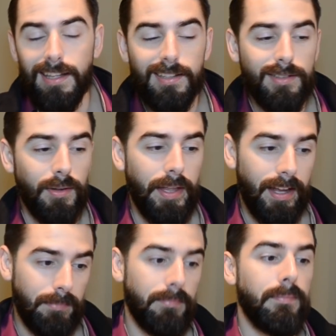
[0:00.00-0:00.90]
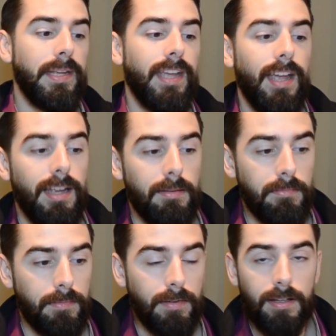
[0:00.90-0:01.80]
So that
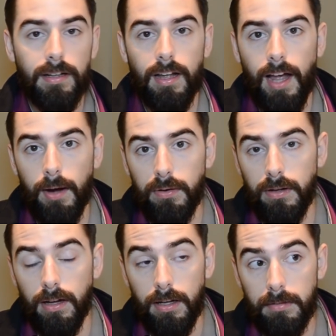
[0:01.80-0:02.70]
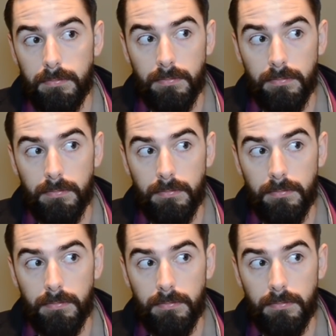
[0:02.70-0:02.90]
became how